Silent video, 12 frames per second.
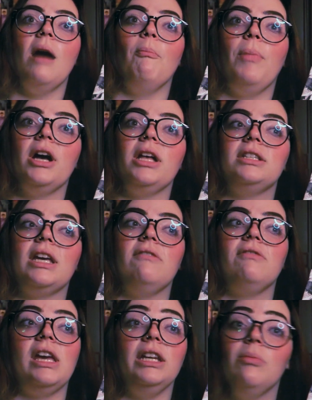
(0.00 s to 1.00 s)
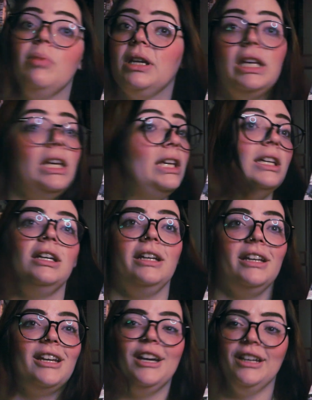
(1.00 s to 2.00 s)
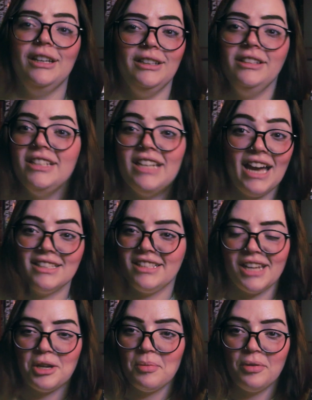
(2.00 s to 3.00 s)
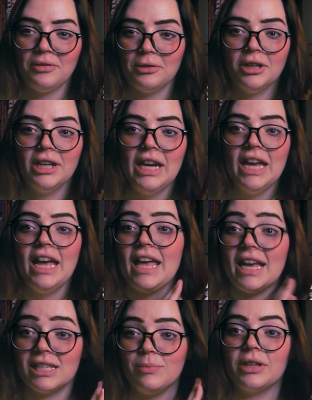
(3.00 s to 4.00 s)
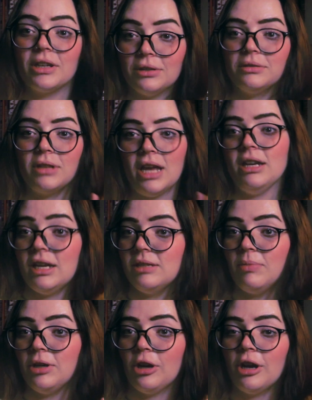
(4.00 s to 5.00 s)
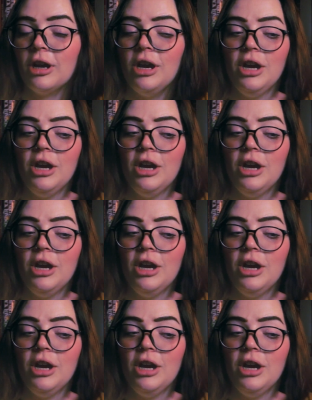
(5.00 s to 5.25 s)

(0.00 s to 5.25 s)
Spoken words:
But if anybody has done it before, it has been her.